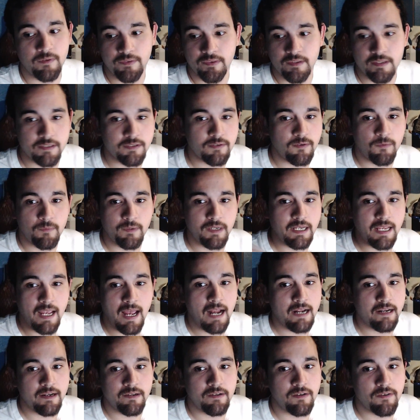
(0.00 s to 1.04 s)
and this already
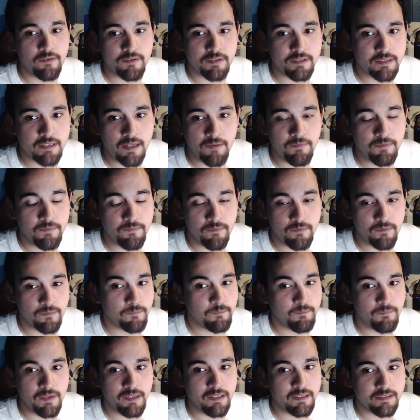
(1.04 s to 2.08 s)
added another 7
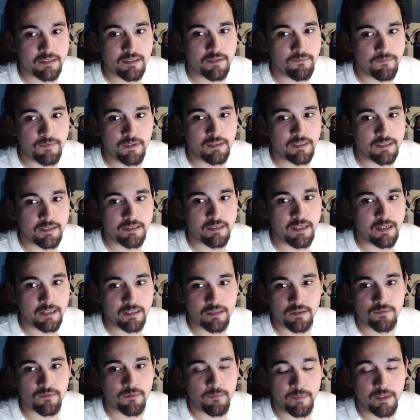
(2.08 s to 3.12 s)
minutes and 50
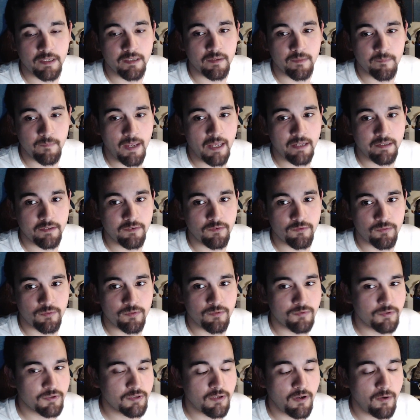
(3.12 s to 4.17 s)
seconds for me to edit
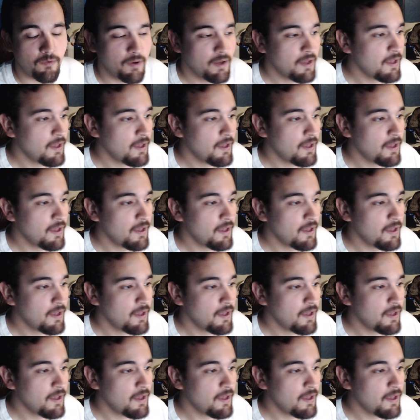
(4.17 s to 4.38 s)
through. So